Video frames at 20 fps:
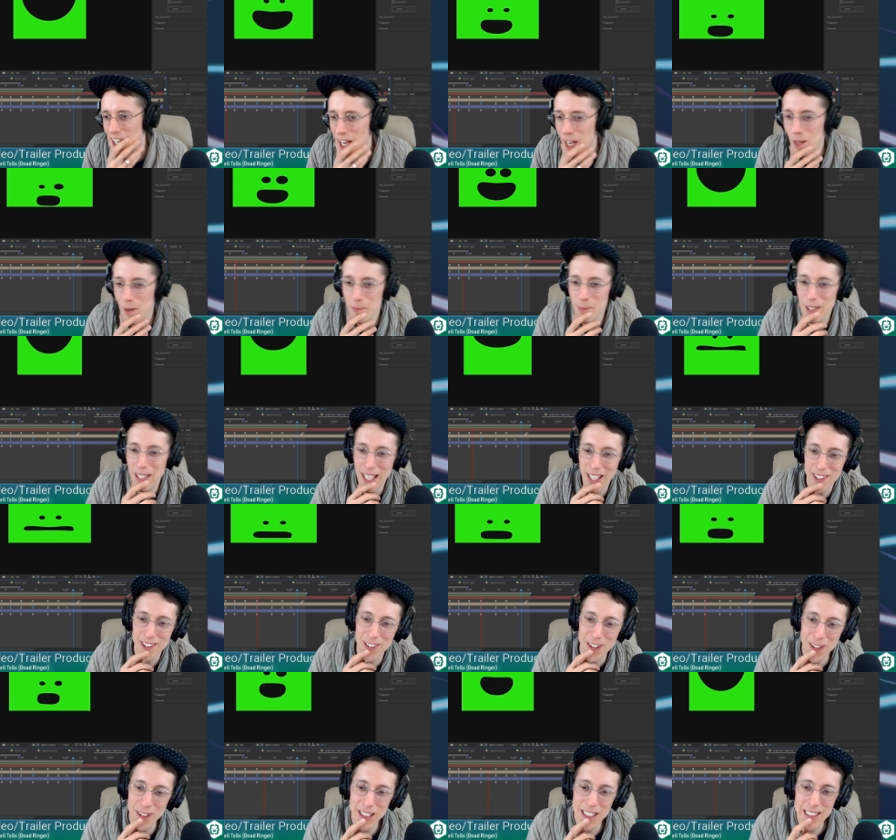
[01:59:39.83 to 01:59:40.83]
Miguel,
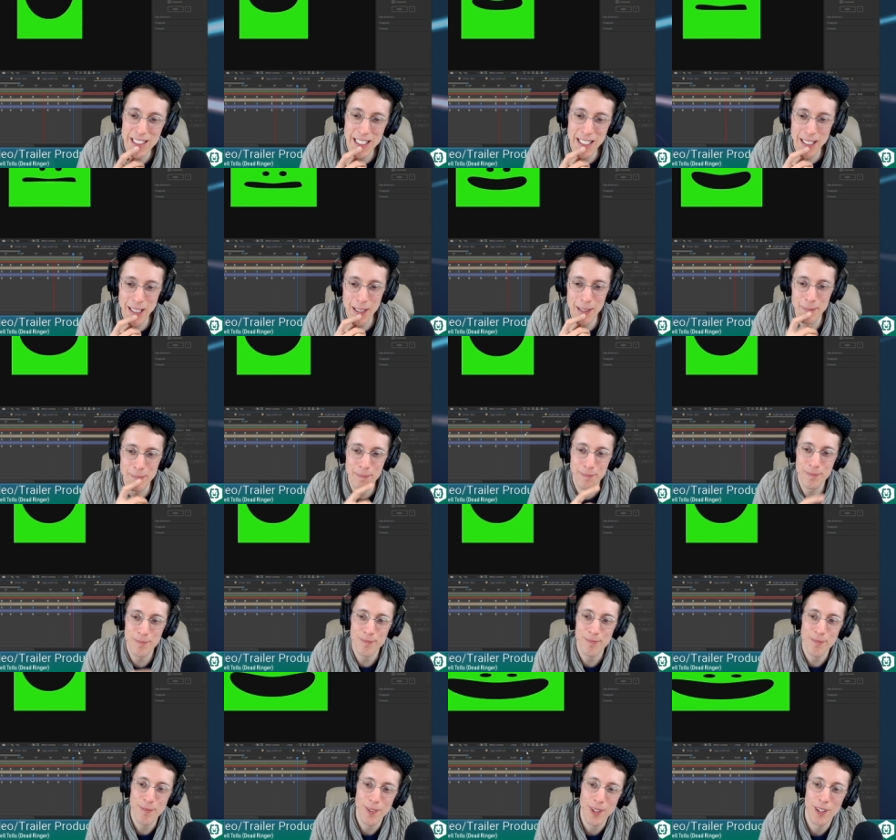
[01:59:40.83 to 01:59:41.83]
no, it's a
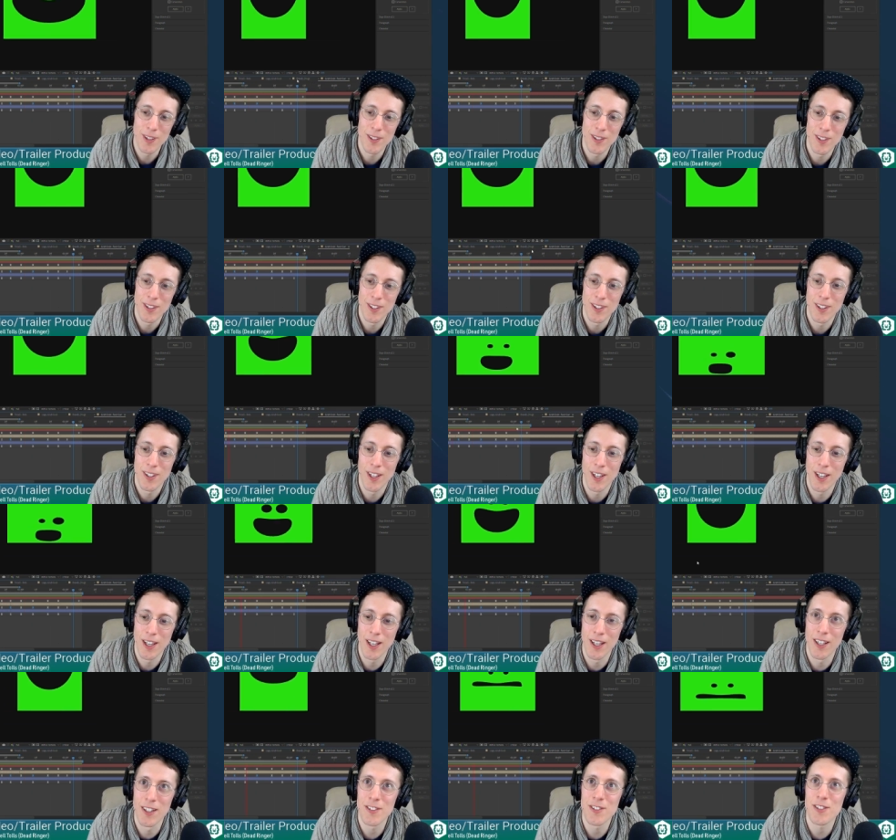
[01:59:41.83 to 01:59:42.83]

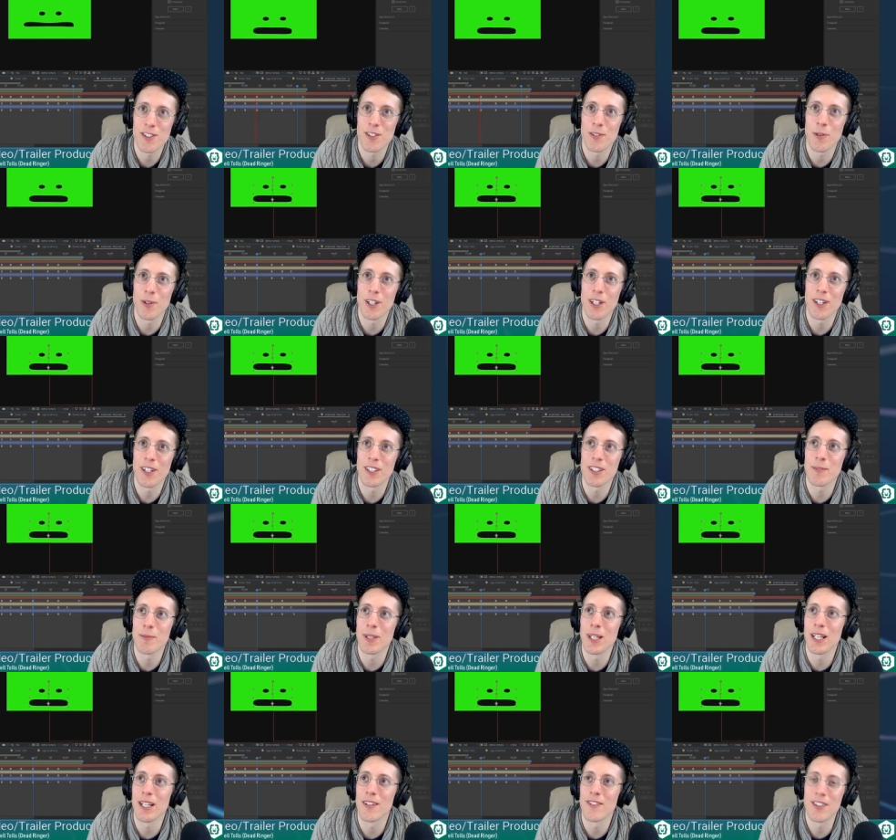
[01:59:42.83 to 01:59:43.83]
so you weren't here at the
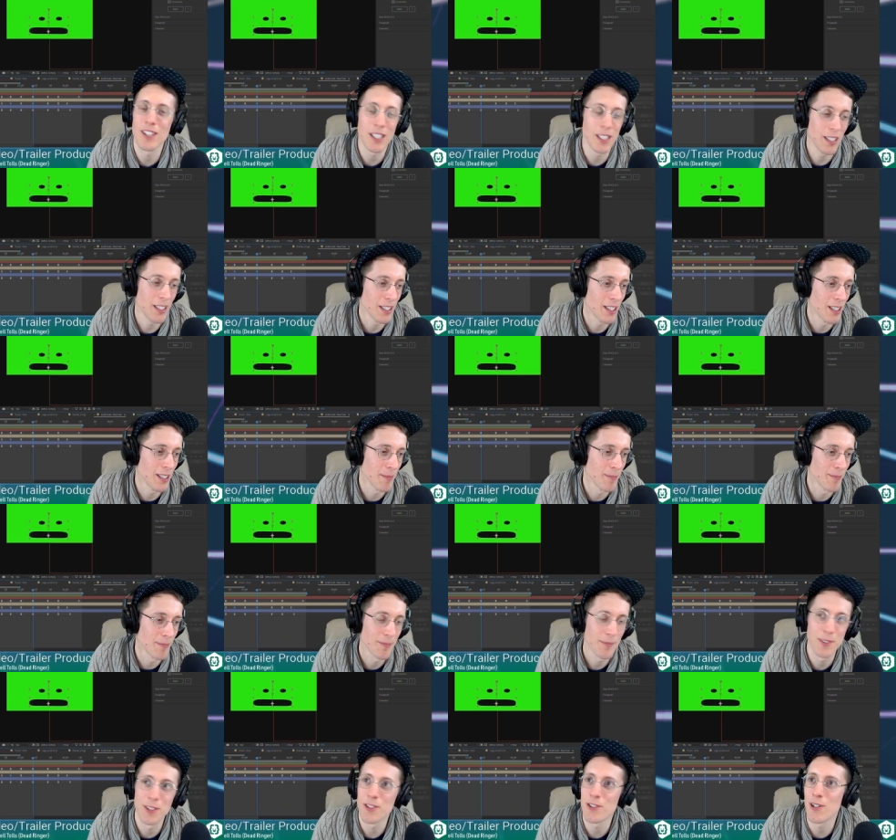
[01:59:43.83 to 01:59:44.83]
beginning of
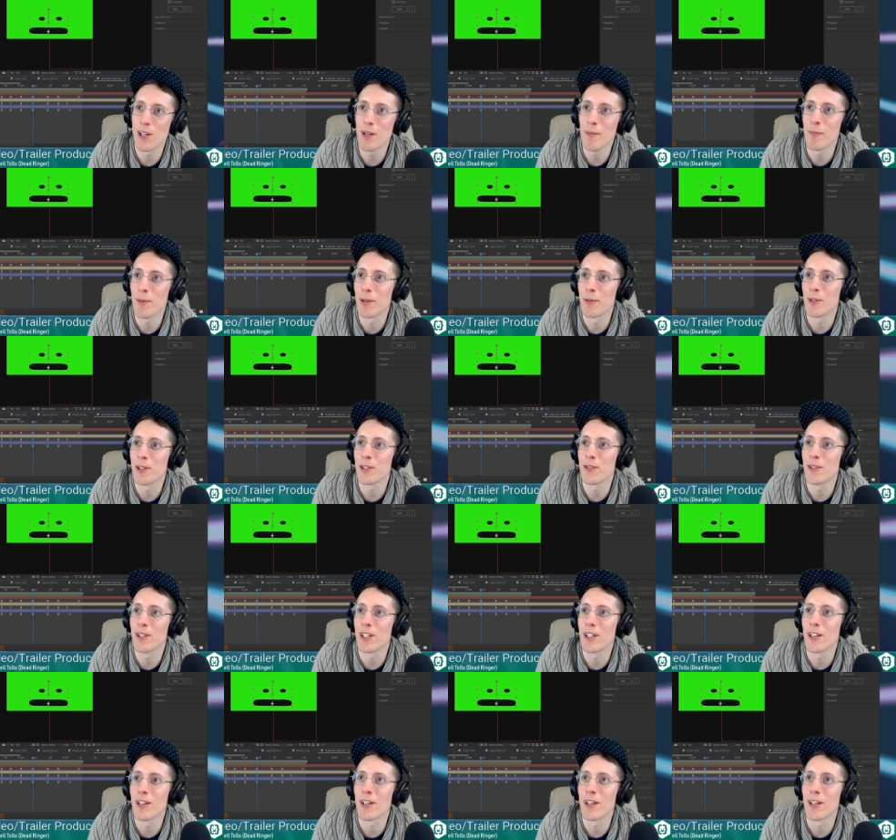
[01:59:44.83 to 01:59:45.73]
the stream, but we're doing